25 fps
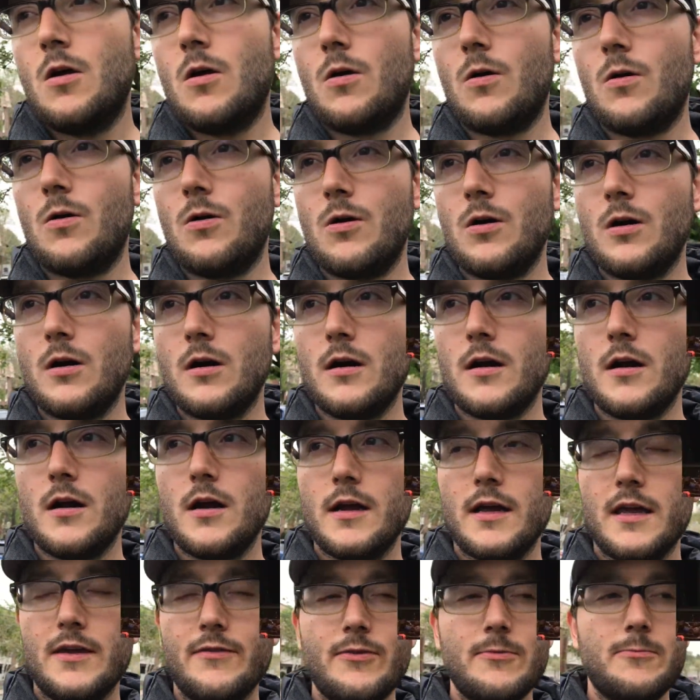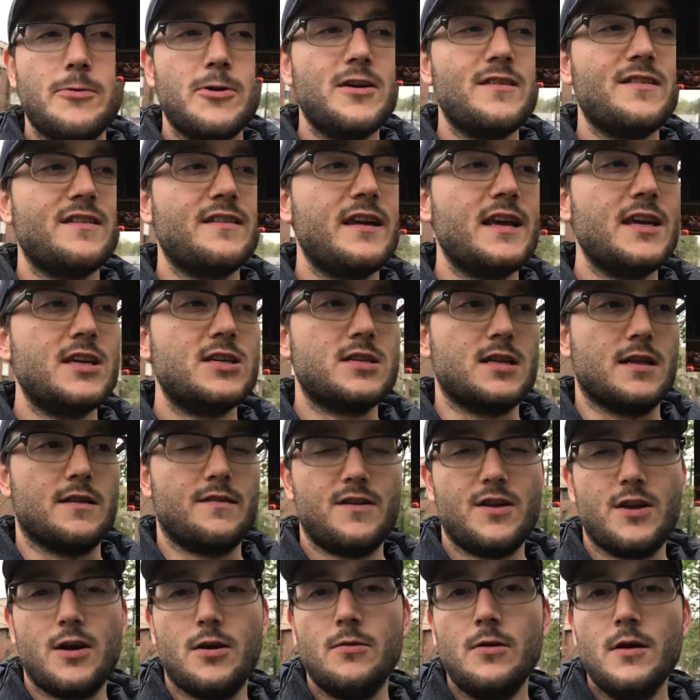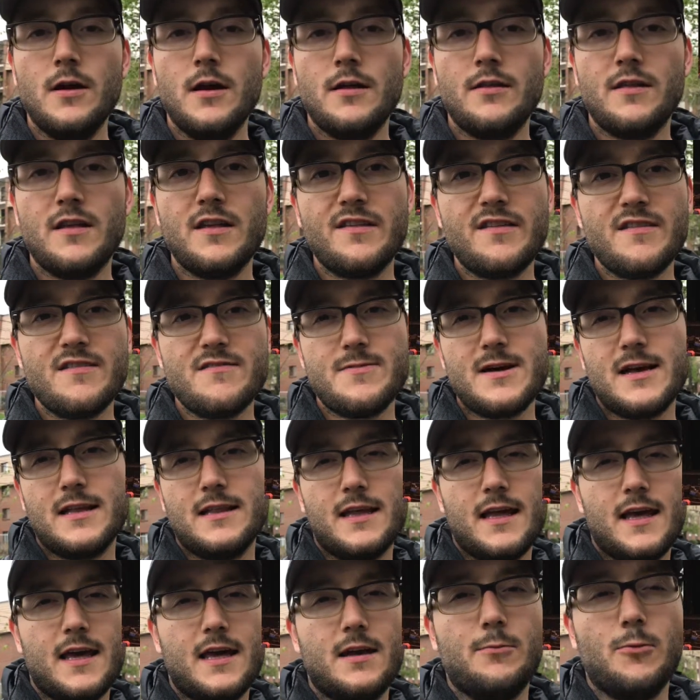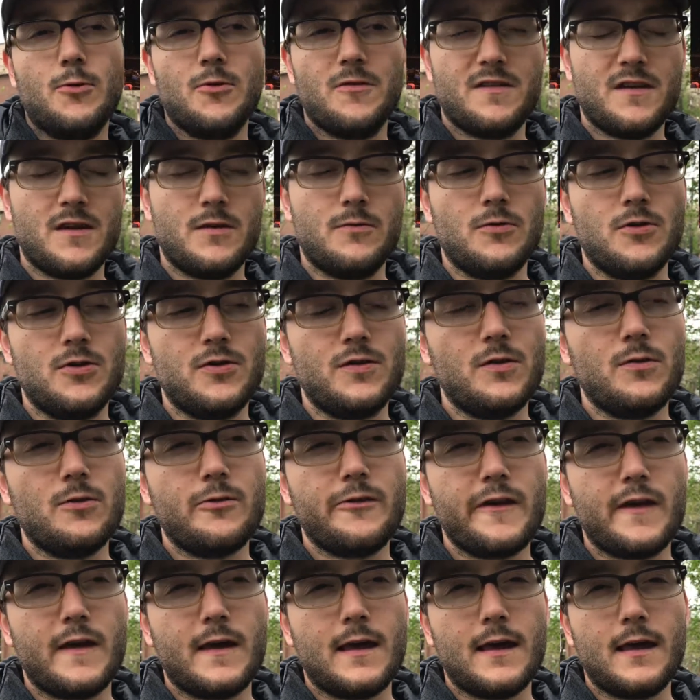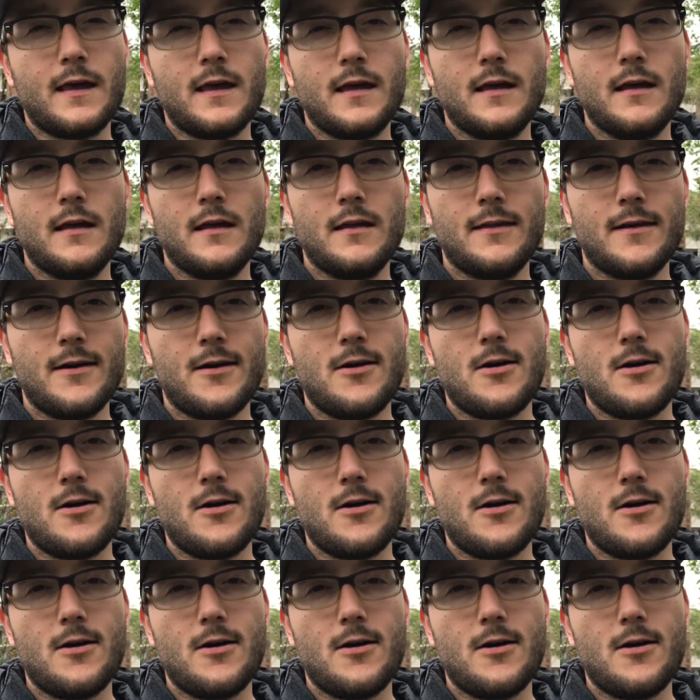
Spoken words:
or giving presentations, you know, this is about the animals and reducing the